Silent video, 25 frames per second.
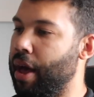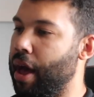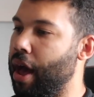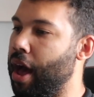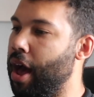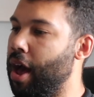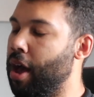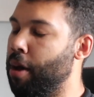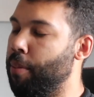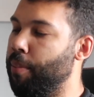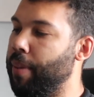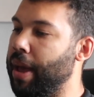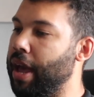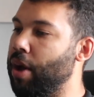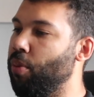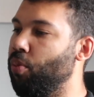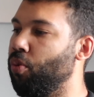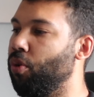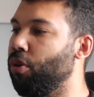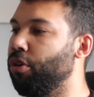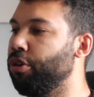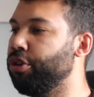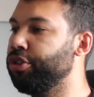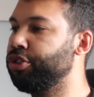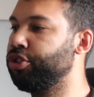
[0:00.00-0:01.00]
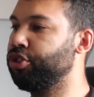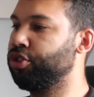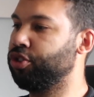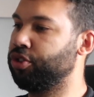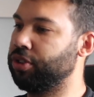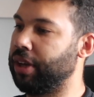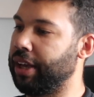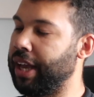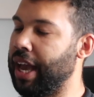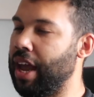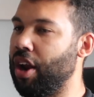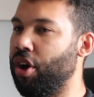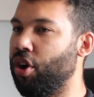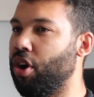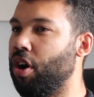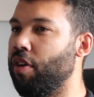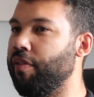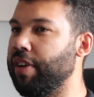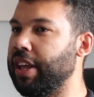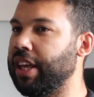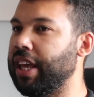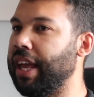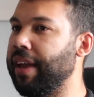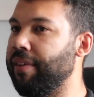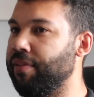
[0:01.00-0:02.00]
Um, it was again. I can't
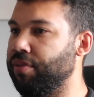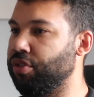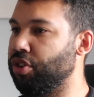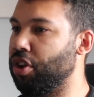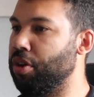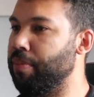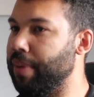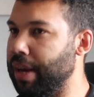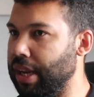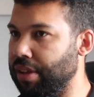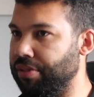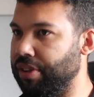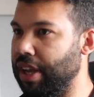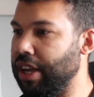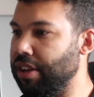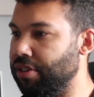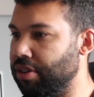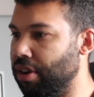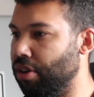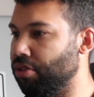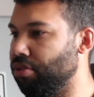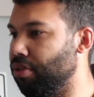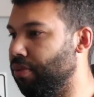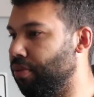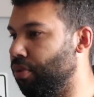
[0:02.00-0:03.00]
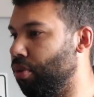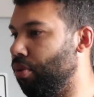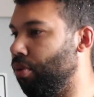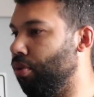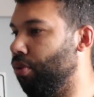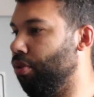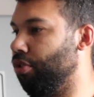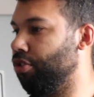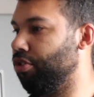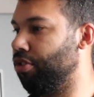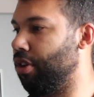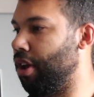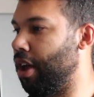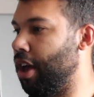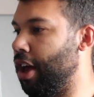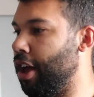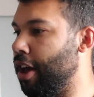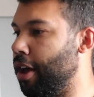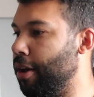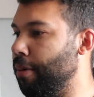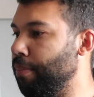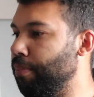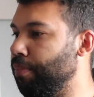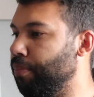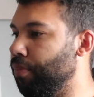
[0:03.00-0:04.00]
really give too many details, of course,
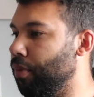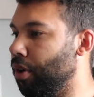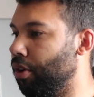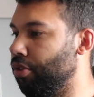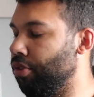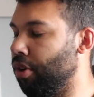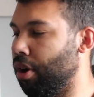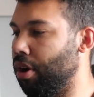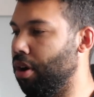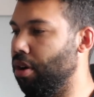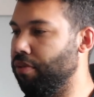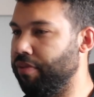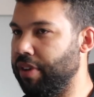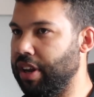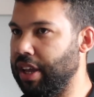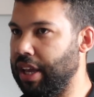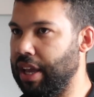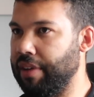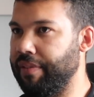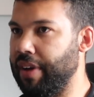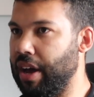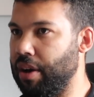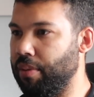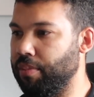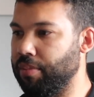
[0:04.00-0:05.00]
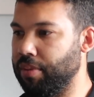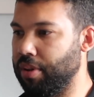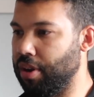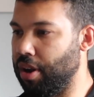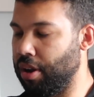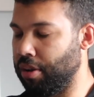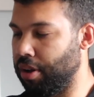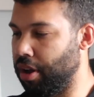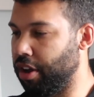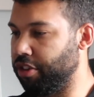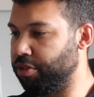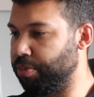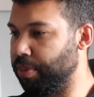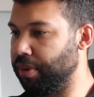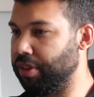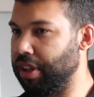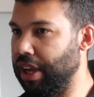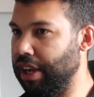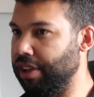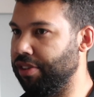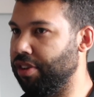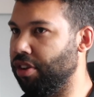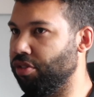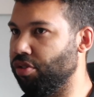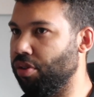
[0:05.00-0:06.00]
because um, I can't really give out you know customer
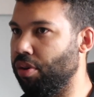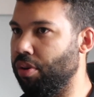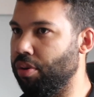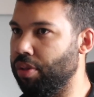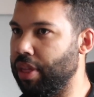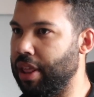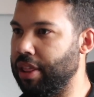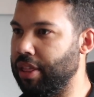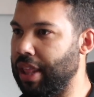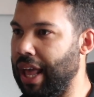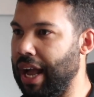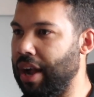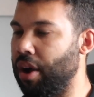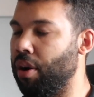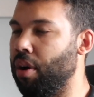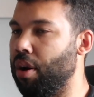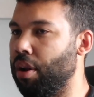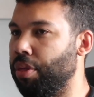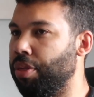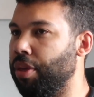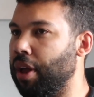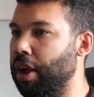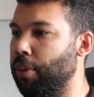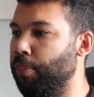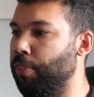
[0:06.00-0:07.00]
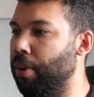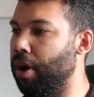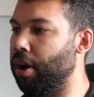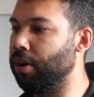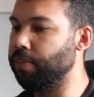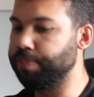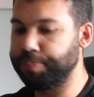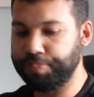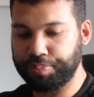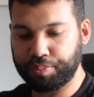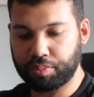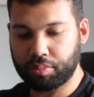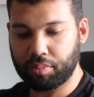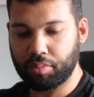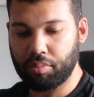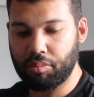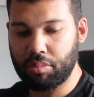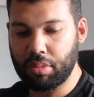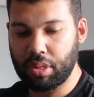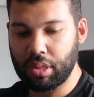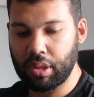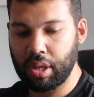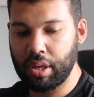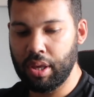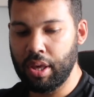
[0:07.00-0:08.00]
details or that, that kind of thing. But
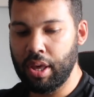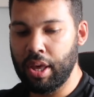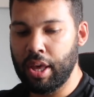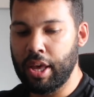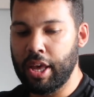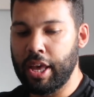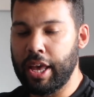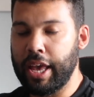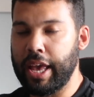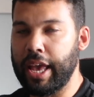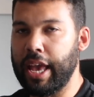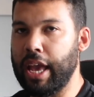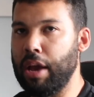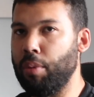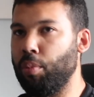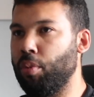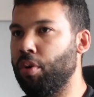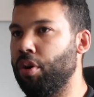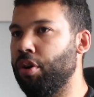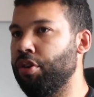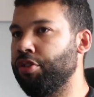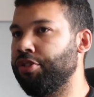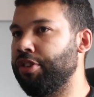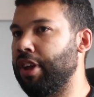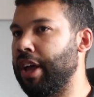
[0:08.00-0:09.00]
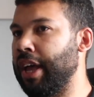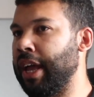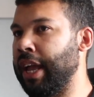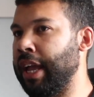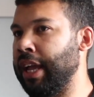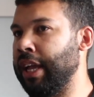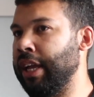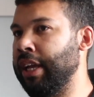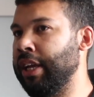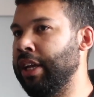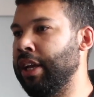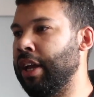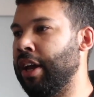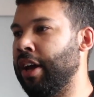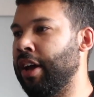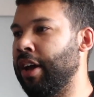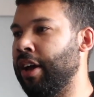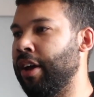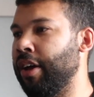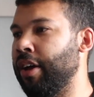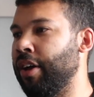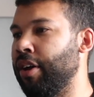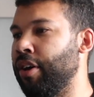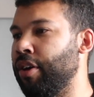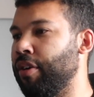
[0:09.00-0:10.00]
it was a
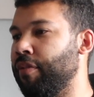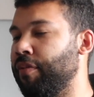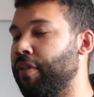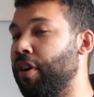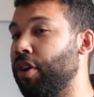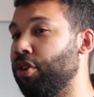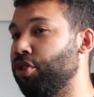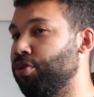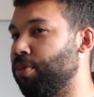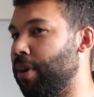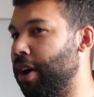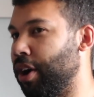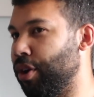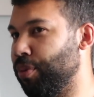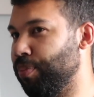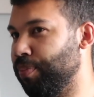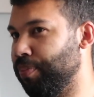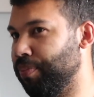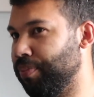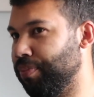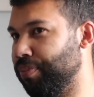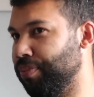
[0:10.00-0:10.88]
uh, Volkswagen